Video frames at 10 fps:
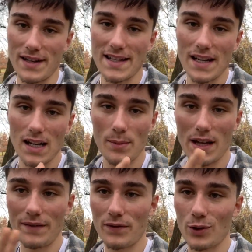I talk
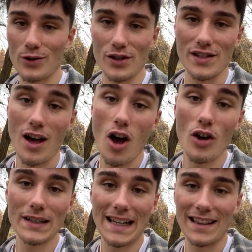about influencers
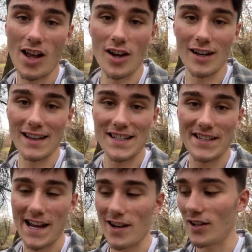all day long on this
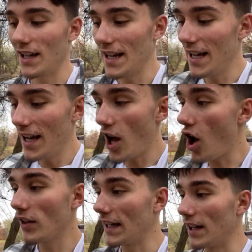channel,
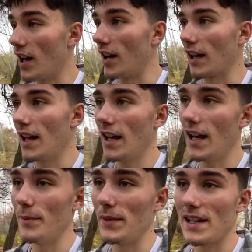all day long,
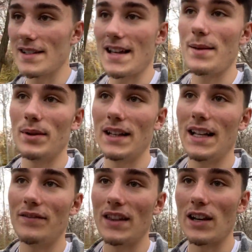because I
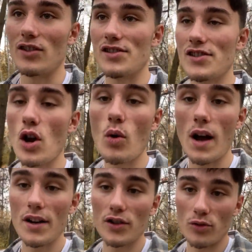believe they're so
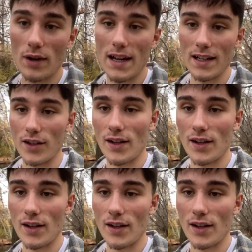underrated.